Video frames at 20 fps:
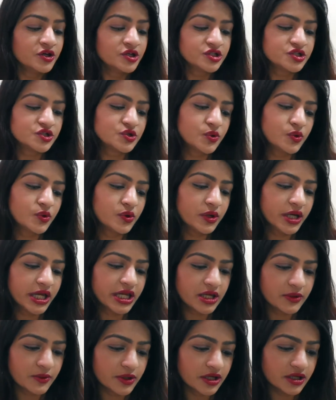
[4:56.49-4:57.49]
So
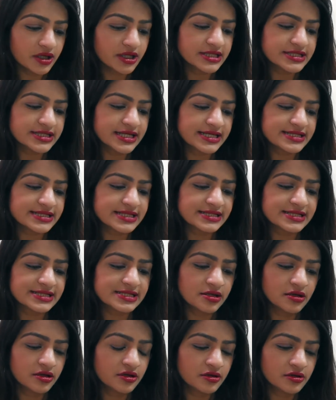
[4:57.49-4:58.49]
anyway, it says
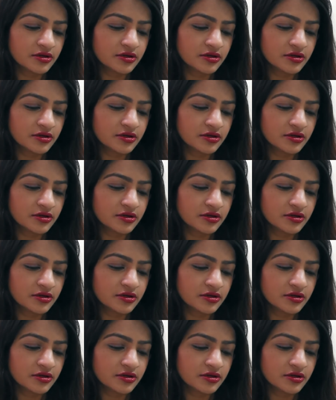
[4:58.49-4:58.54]
it's